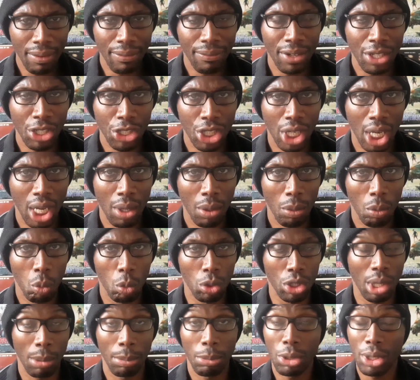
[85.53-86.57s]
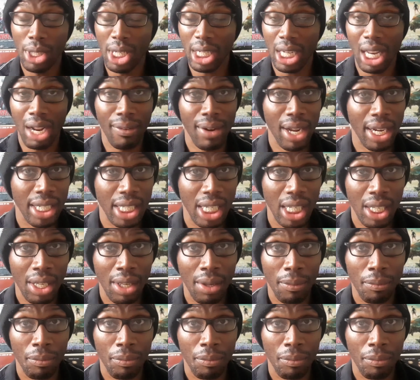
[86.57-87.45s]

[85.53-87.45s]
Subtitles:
Fincher was a music director.